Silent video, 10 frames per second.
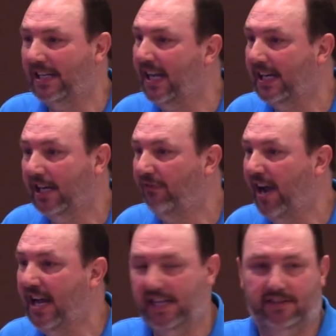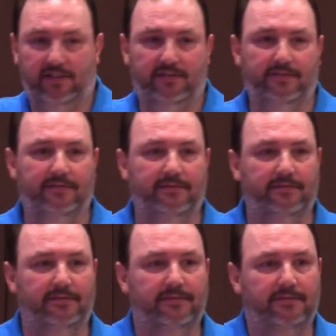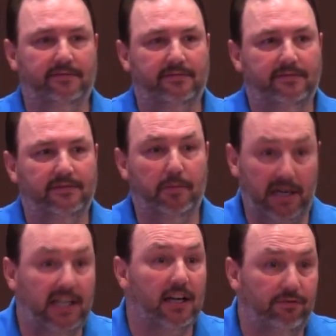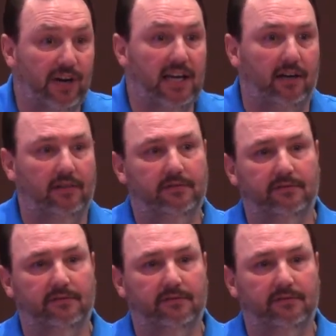been getting any faith. You've been getting fear.